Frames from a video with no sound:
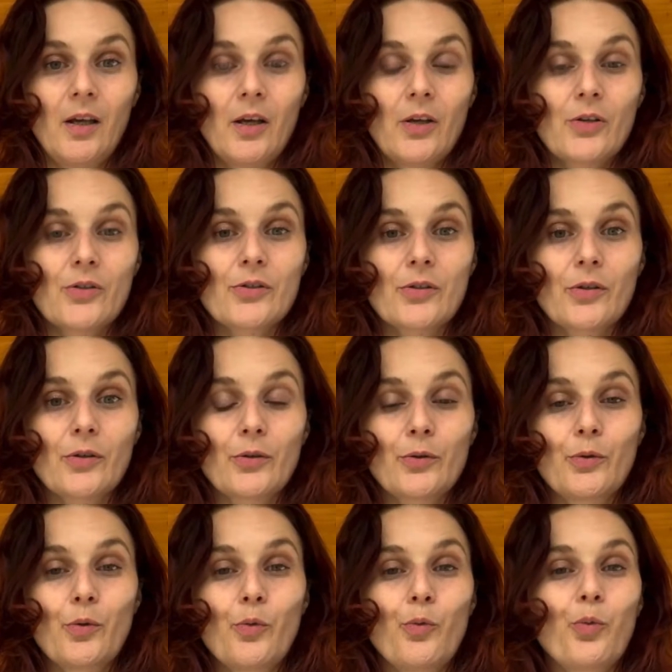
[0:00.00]

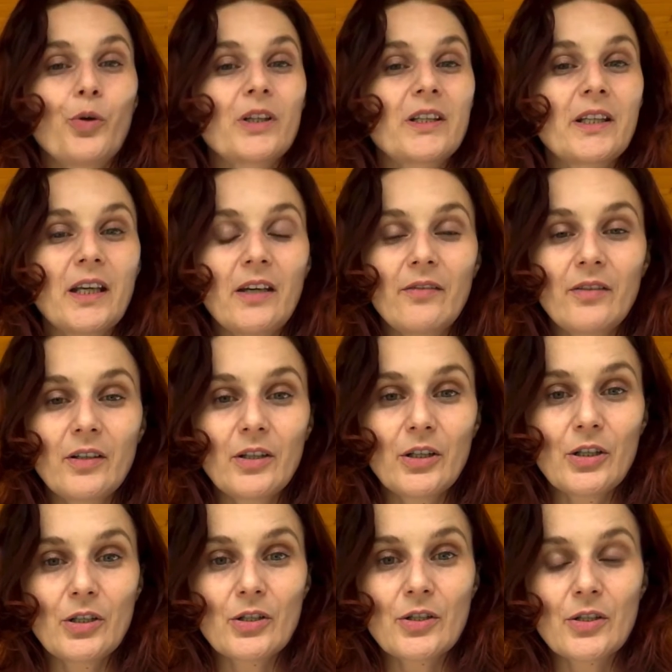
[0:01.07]
So whatever
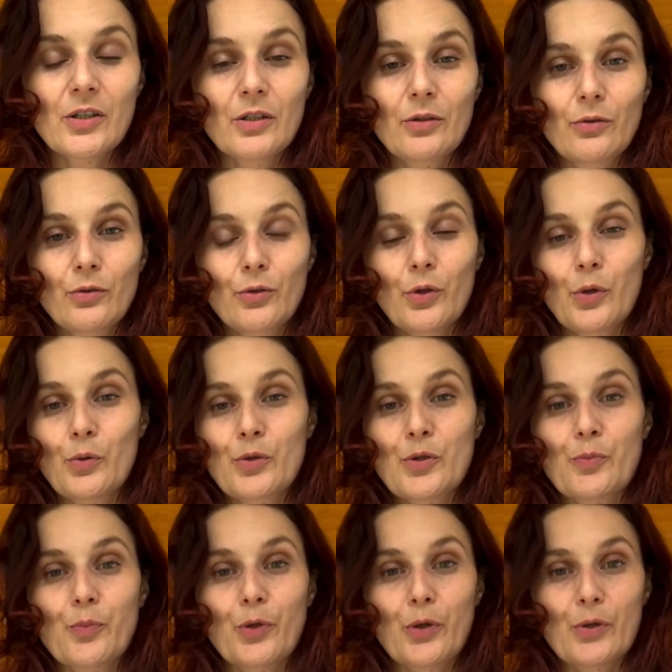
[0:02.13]
is those
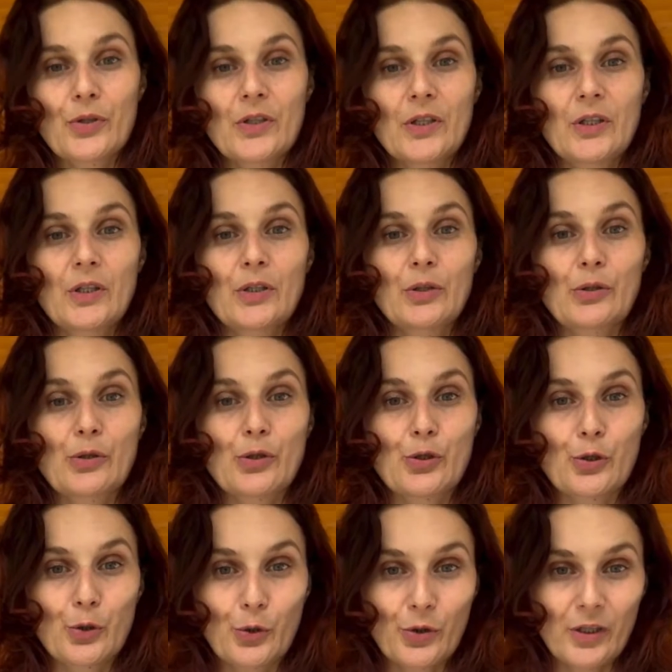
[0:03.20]
personal
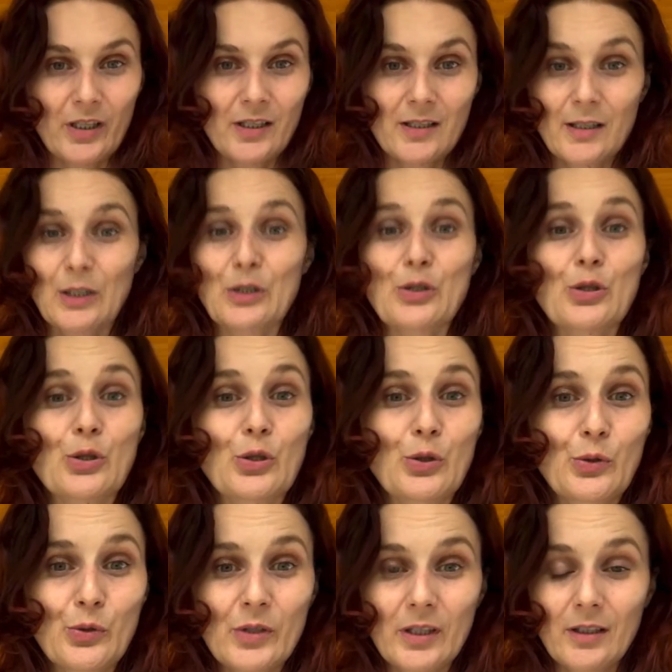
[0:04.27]
stories,
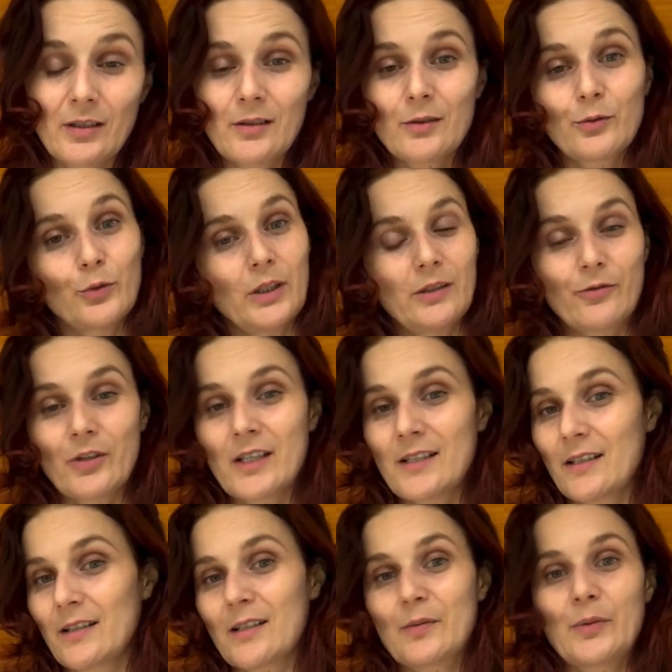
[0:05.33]
excuses, well,
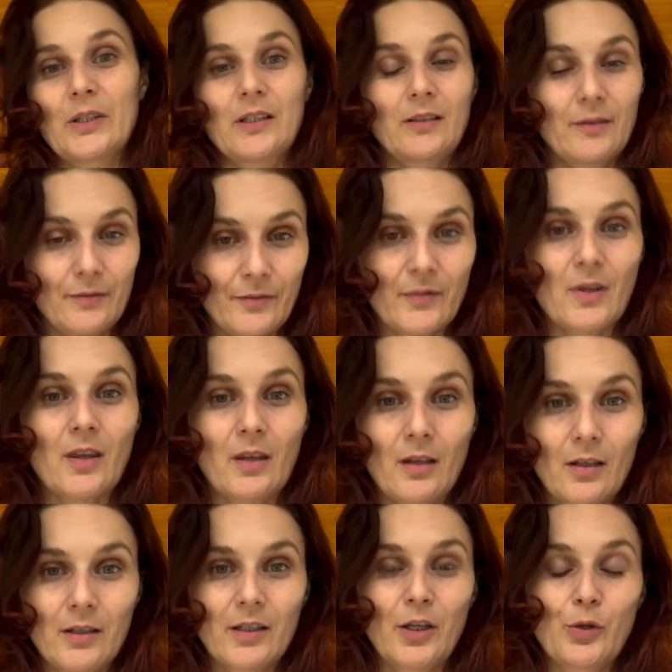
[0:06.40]
reasons, but
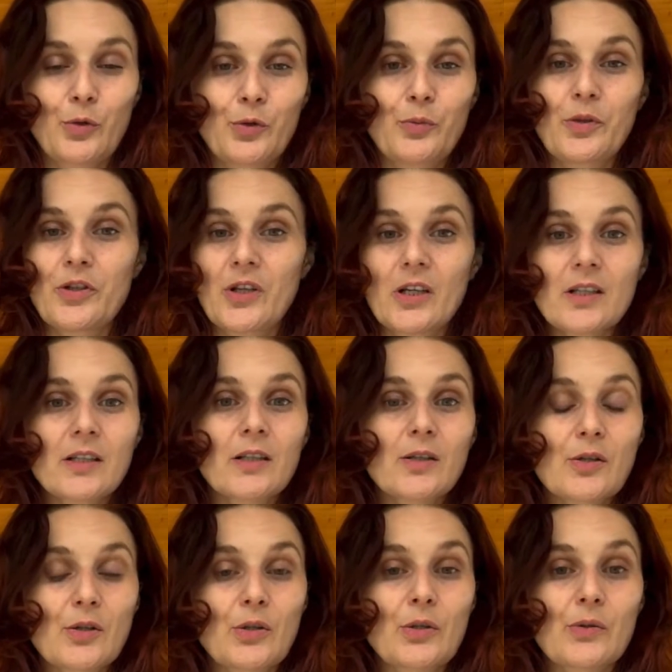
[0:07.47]
they could be just
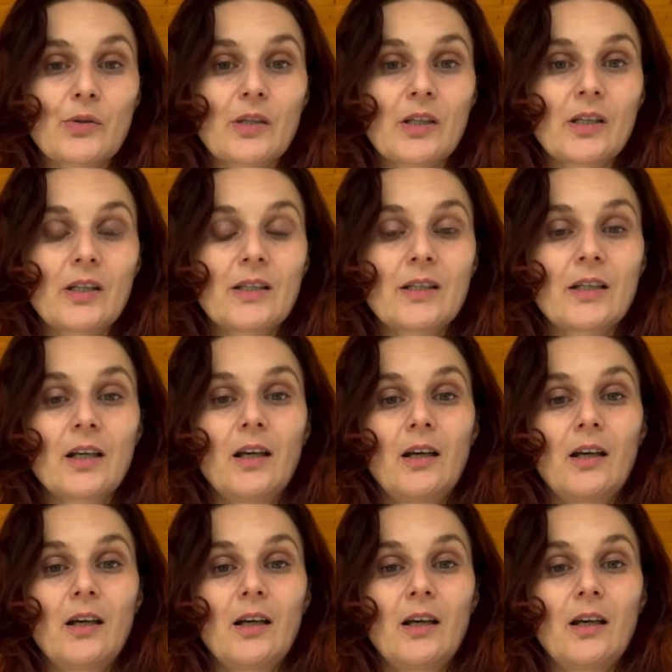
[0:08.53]
excuses,